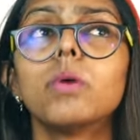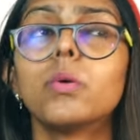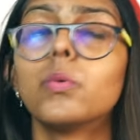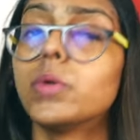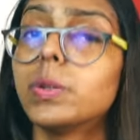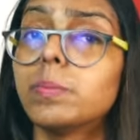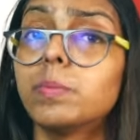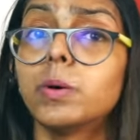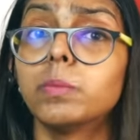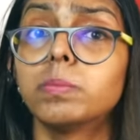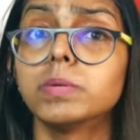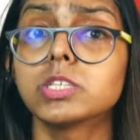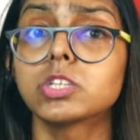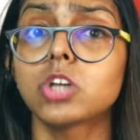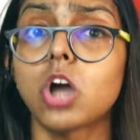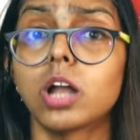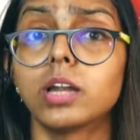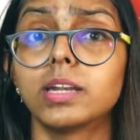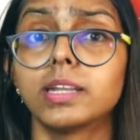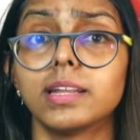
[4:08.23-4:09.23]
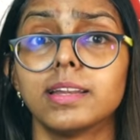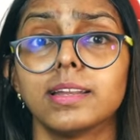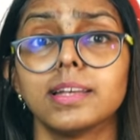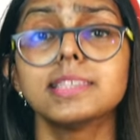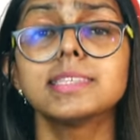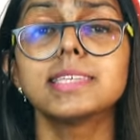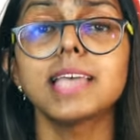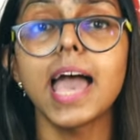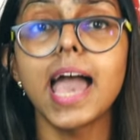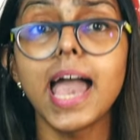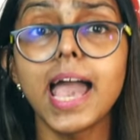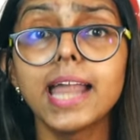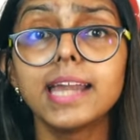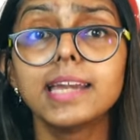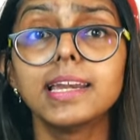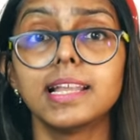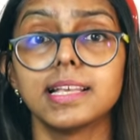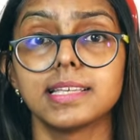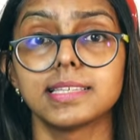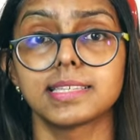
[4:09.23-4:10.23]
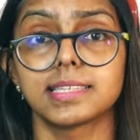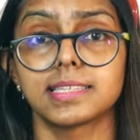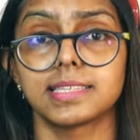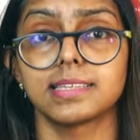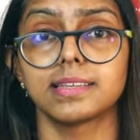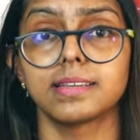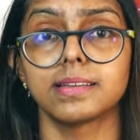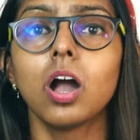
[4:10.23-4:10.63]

repurpose content. It's endless.